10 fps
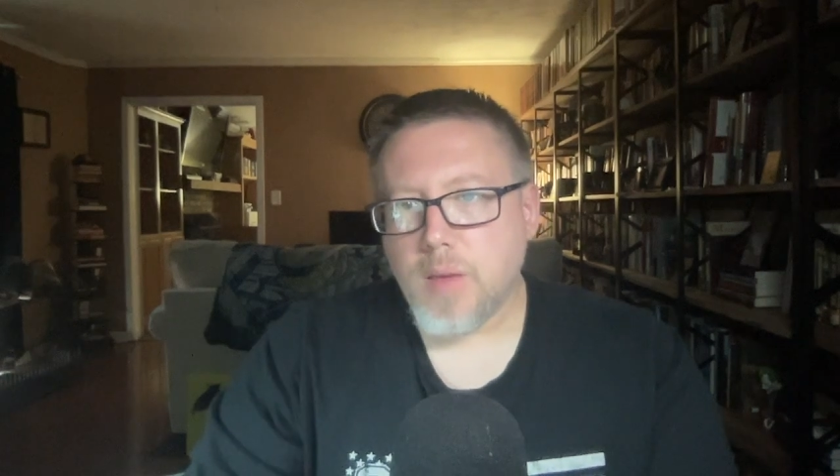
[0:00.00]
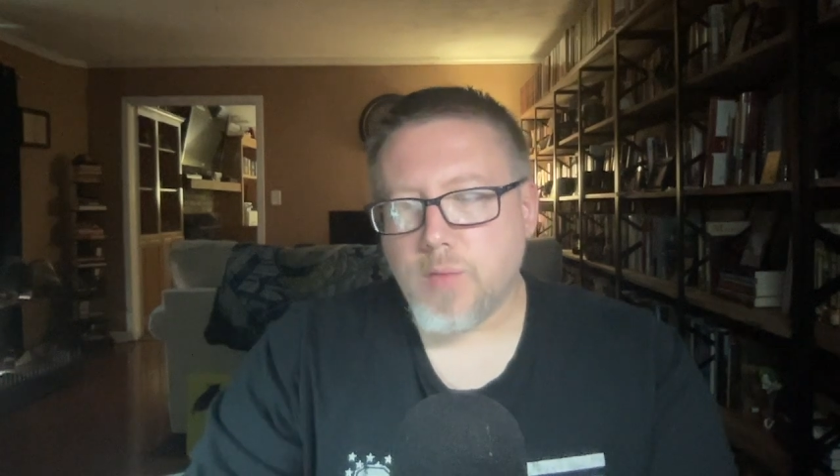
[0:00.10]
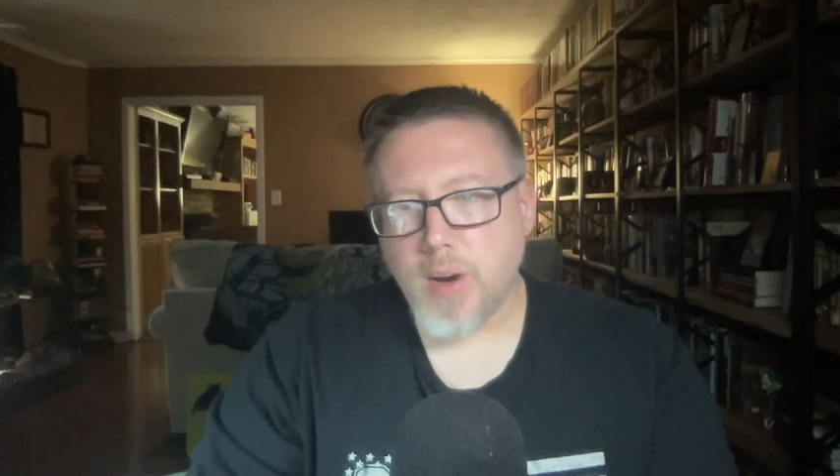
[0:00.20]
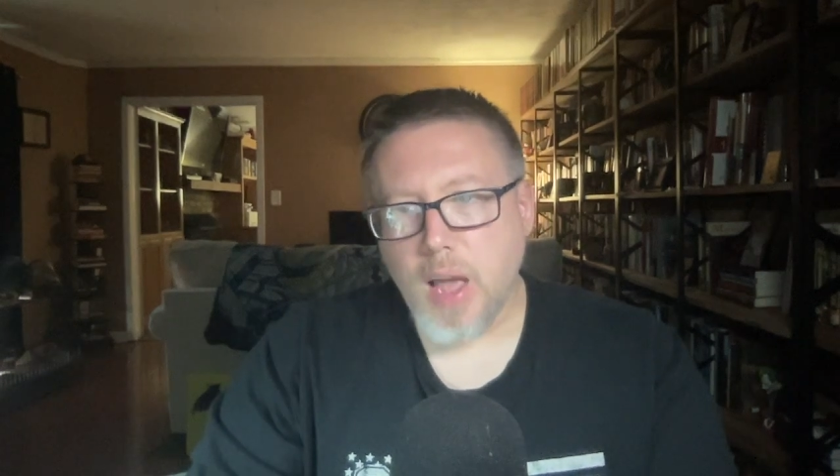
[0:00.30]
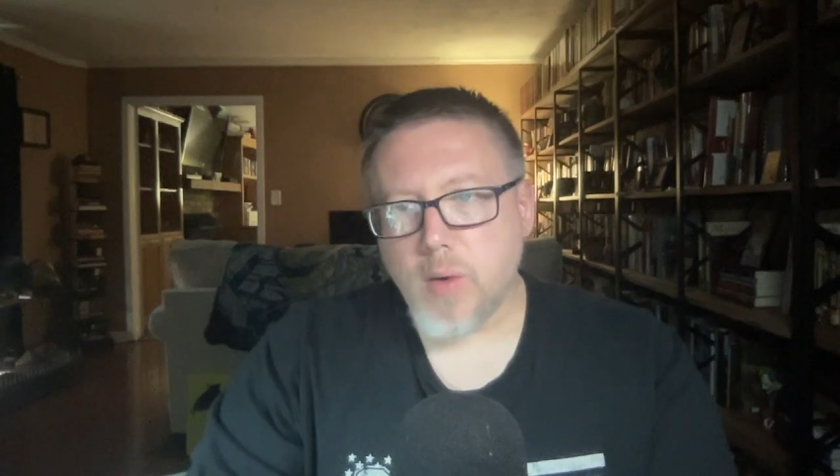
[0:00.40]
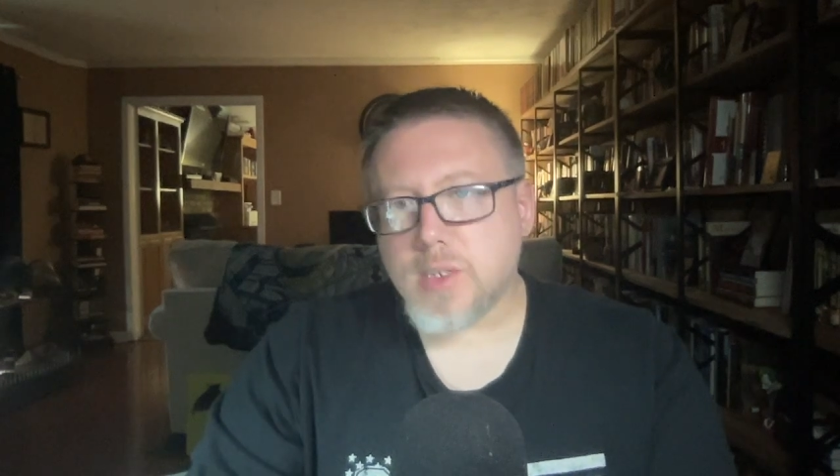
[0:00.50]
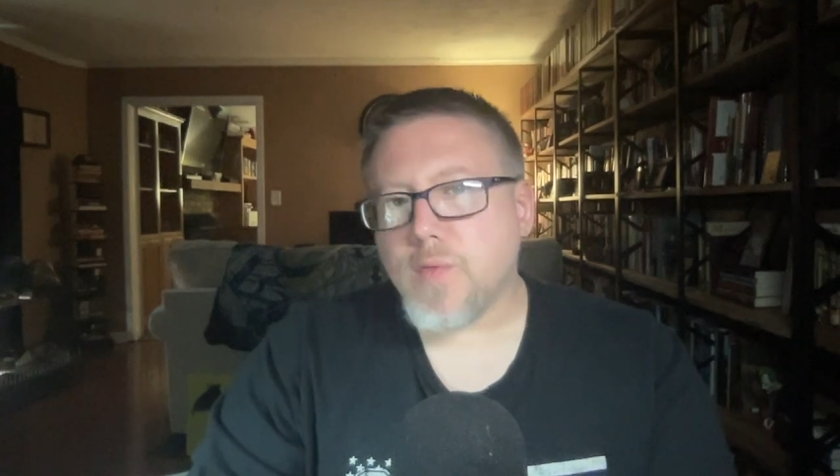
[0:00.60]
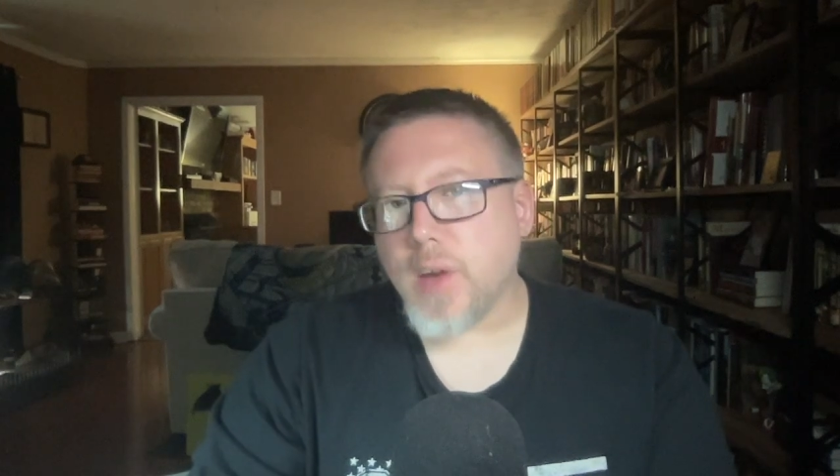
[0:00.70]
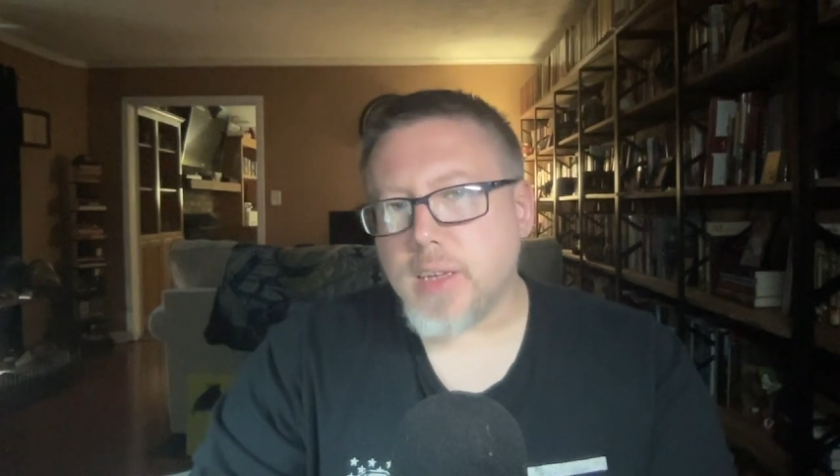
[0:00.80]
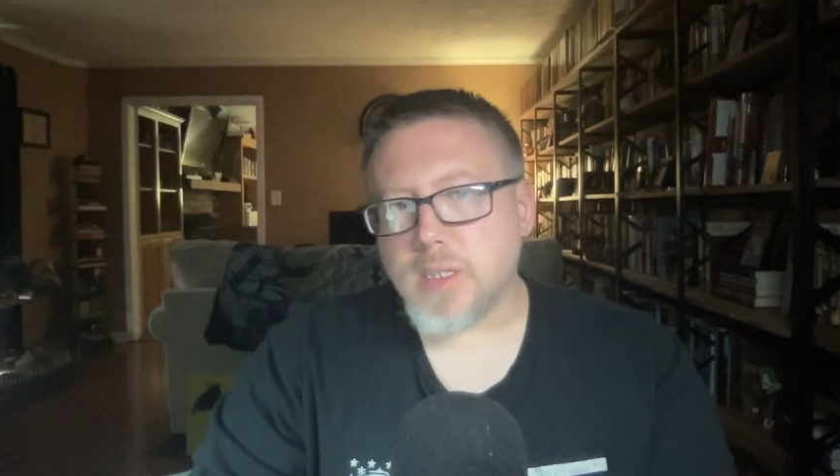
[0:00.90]
for now it
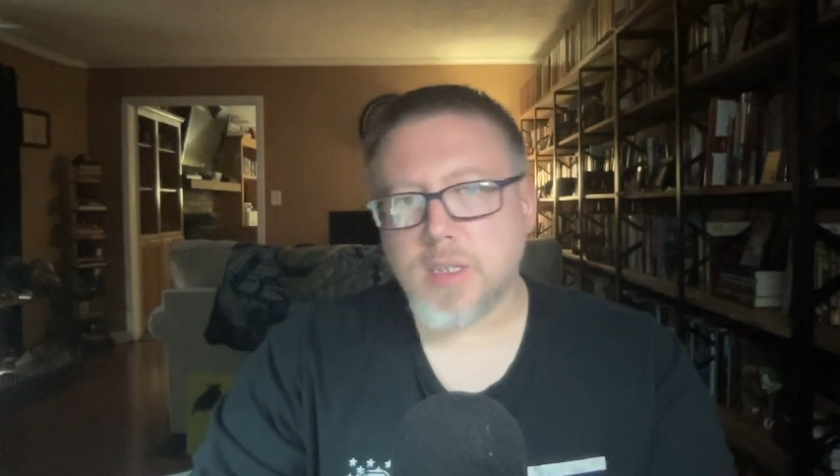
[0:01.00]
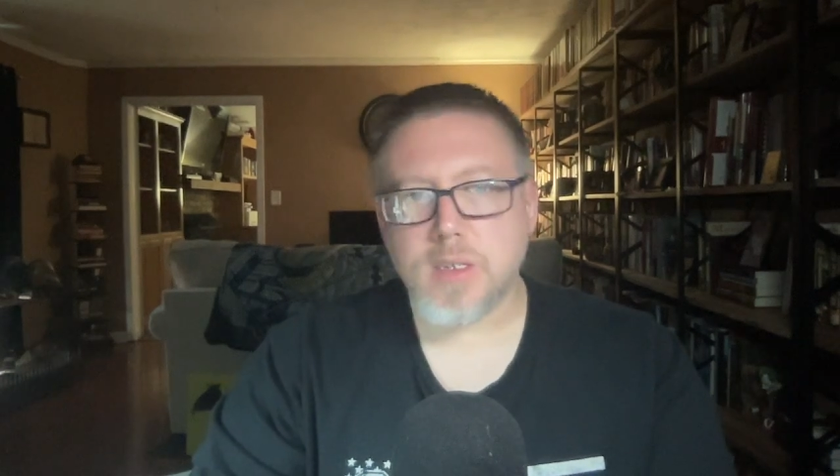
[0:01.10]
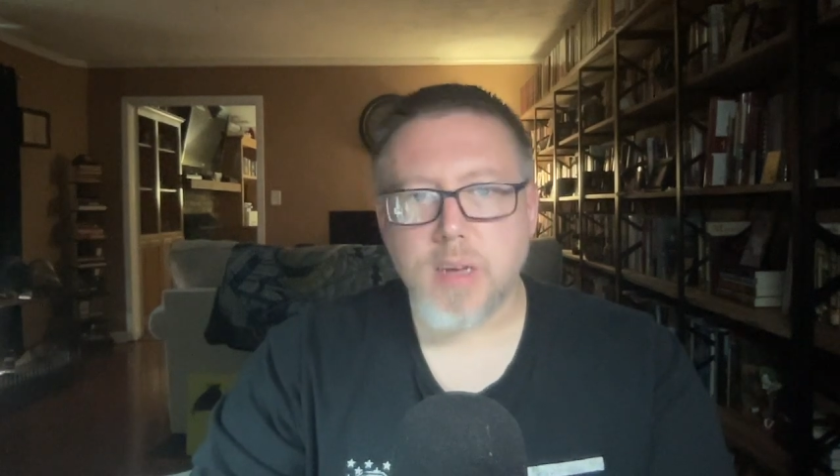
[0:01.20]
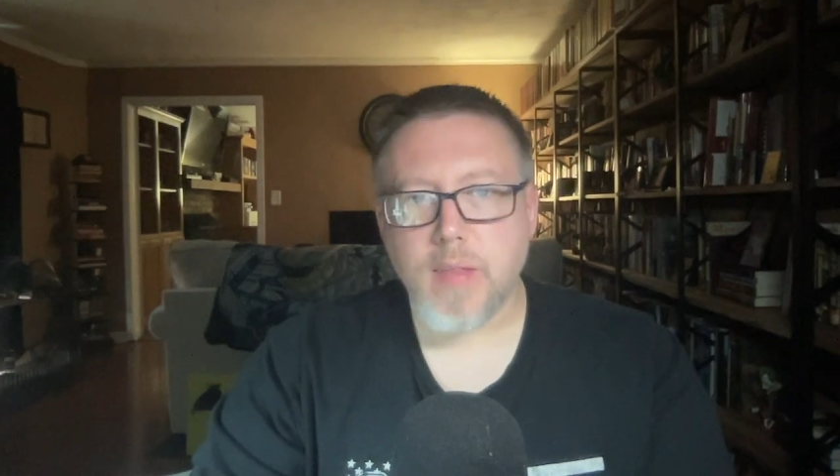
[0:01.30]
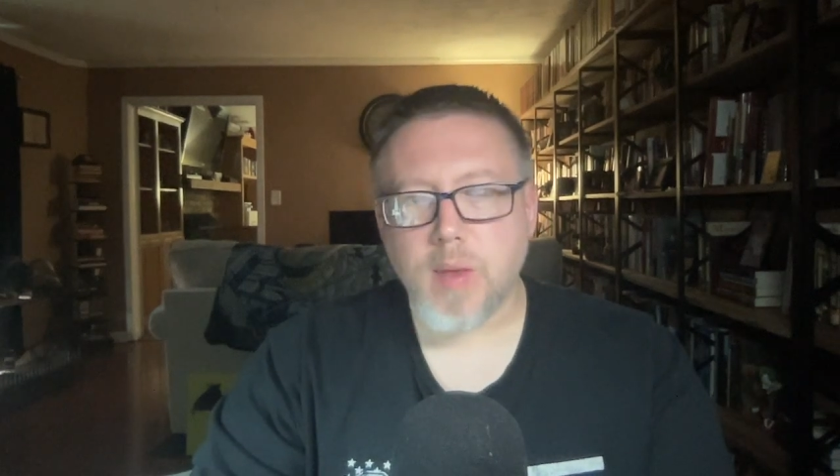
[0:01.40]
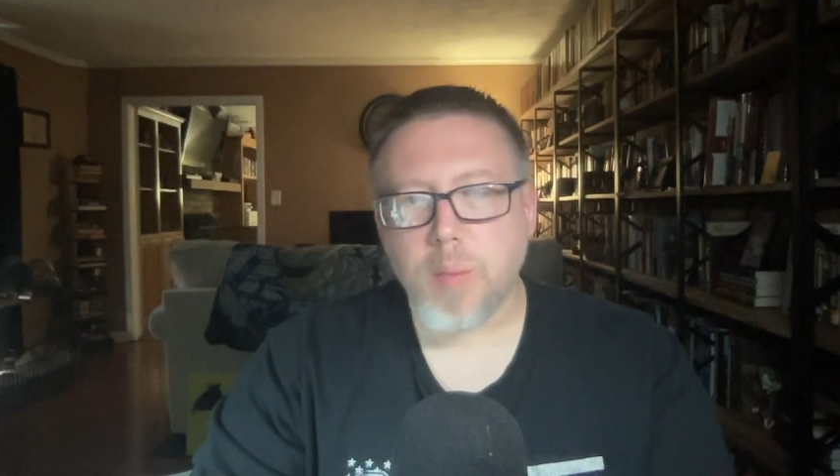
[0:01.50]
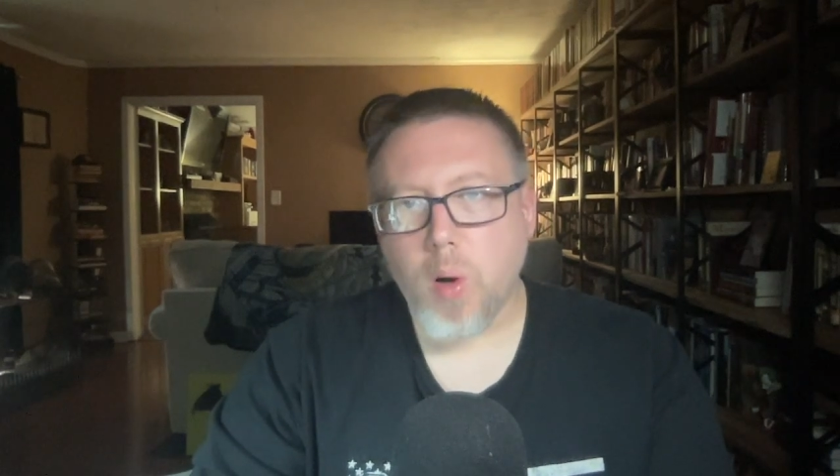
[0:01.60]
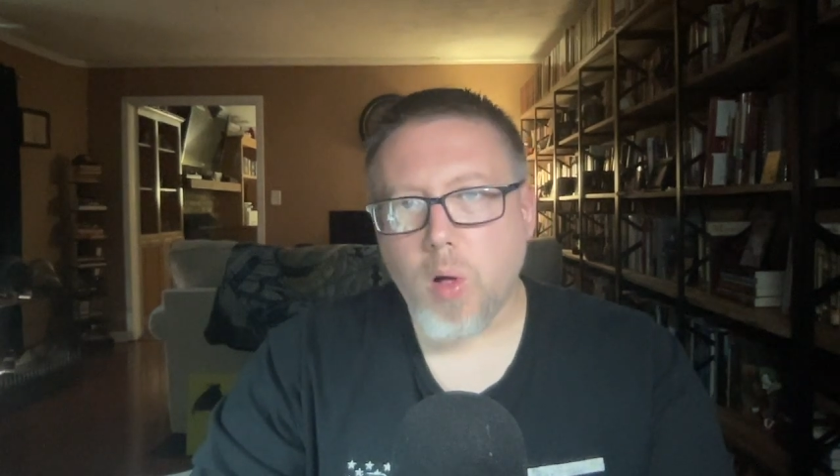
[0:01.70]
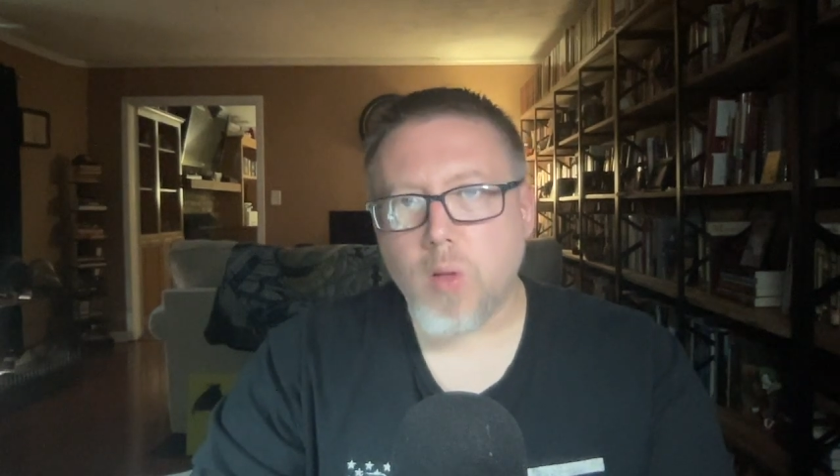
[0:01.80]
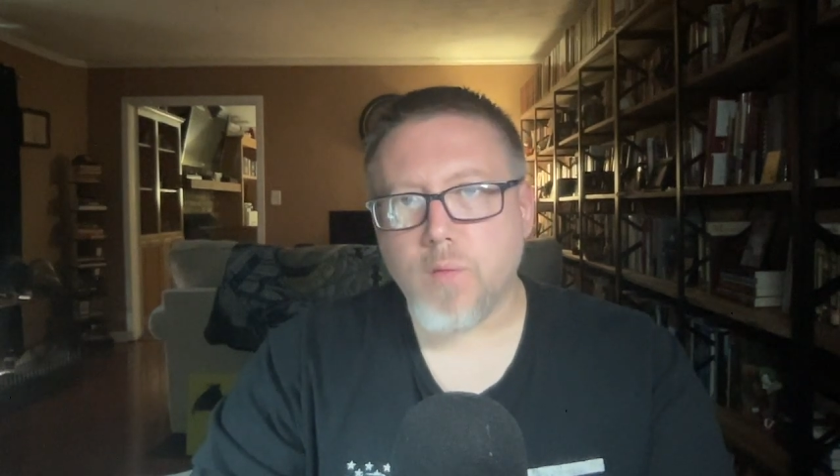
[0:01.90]
suffices to say that Paul